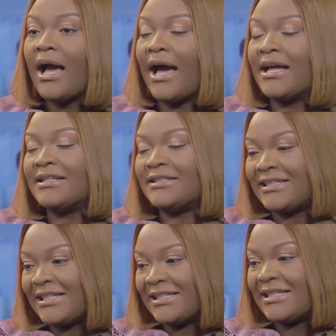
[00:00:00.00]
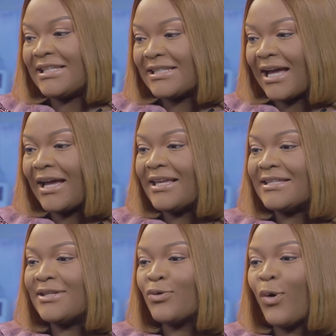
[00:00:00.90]
And this is sister.
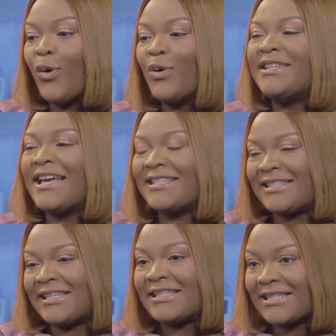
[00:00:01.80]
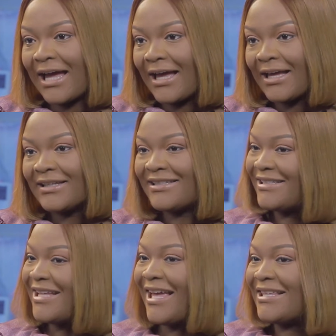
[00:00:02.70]
It's his oldest sister.
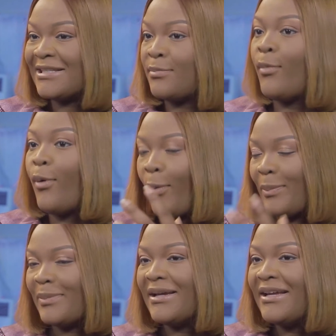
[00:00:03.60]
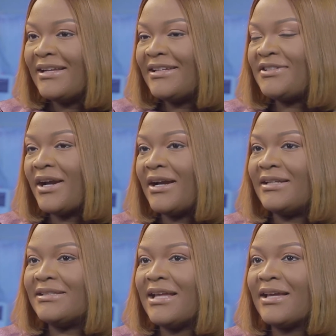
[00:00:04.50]
It's like his mom,
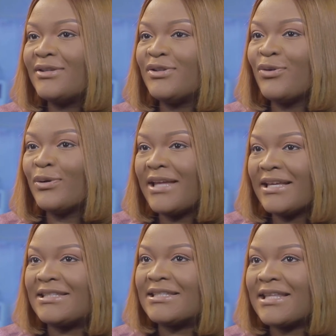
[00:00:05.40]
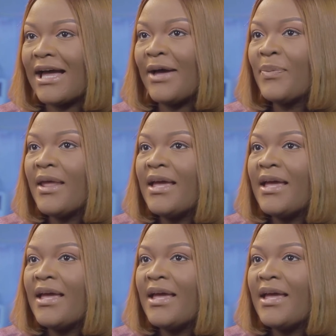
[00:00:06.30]
literally. Like his oldest sister.